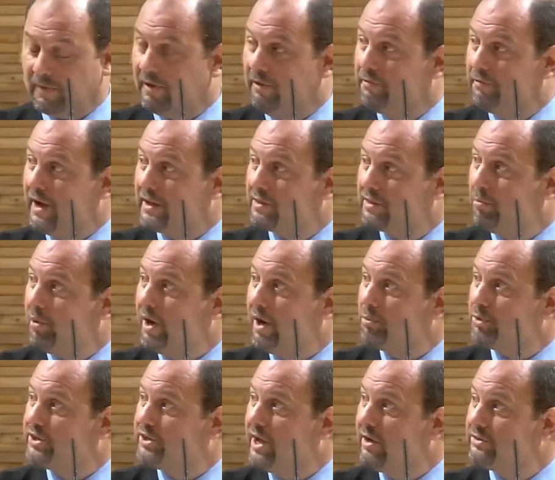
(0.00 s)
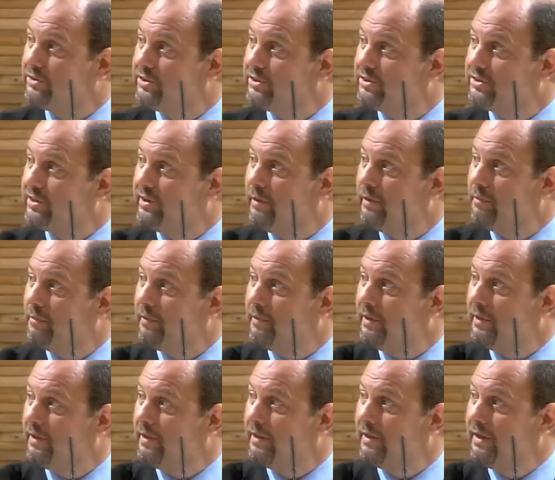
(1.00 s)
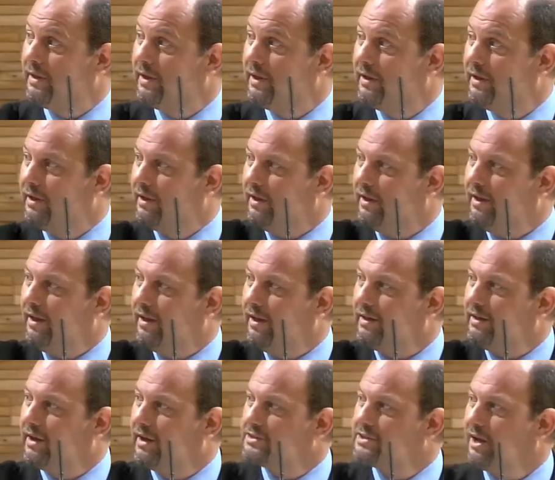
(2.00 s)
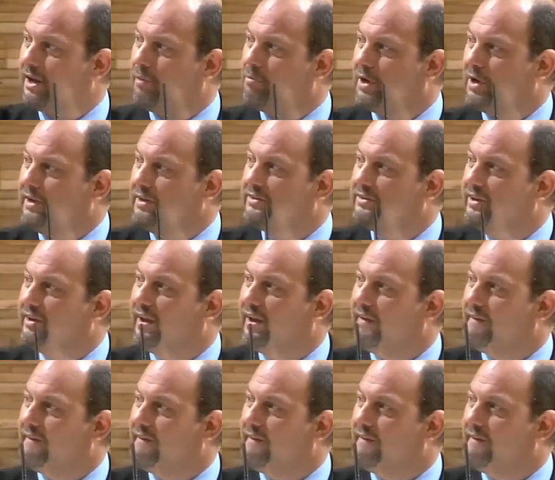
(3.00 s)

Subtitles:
In fact, the Bible tells us. Next slide, please.